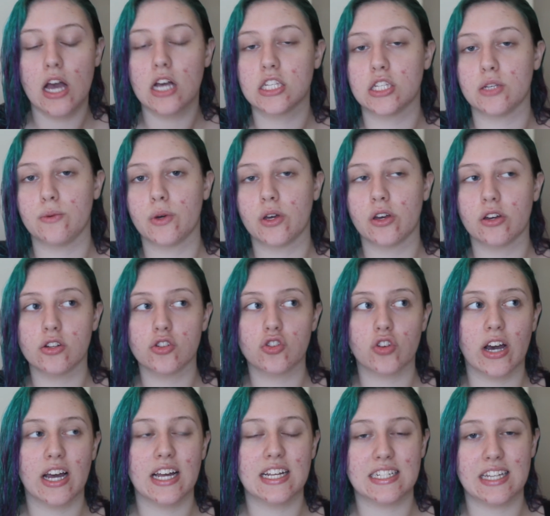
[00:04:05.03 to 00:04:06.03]
So we're going to
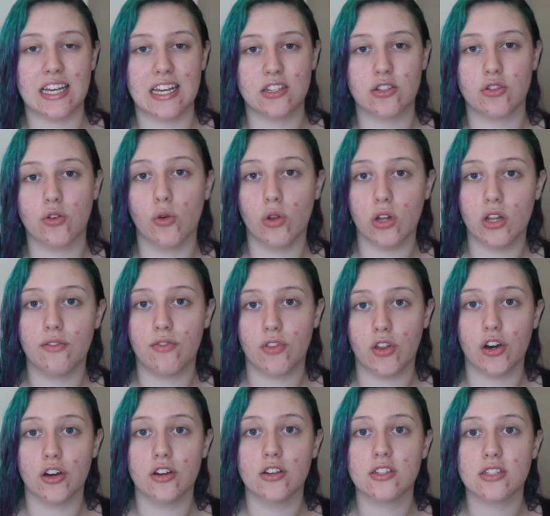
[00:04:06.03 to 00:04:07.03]
try and test all of
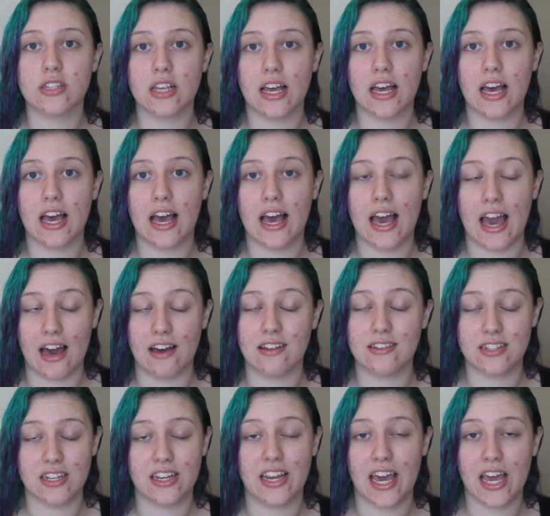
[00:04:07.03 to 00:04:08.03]
those out
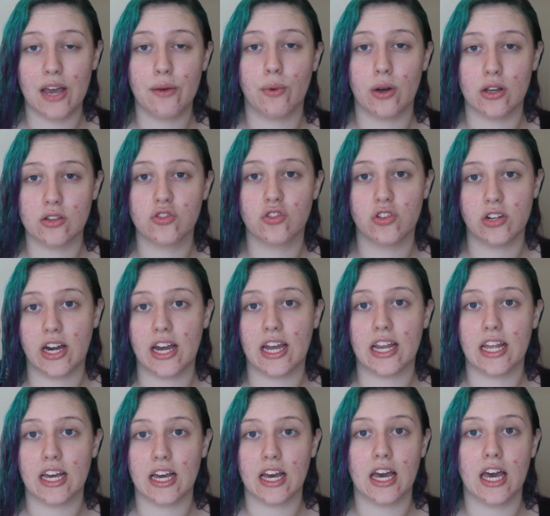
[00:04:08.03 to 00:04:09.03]
today whilst
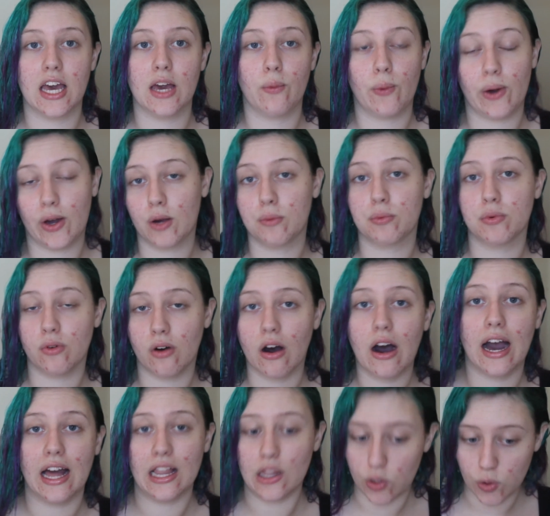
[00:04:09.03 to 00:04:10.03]
creating a wearable
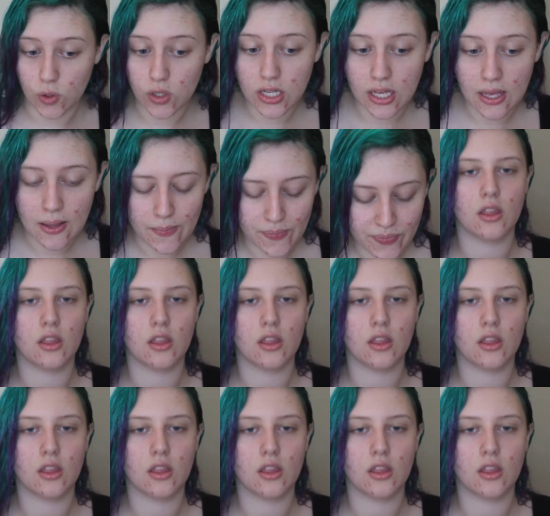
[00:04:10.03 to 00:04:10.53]
eye look.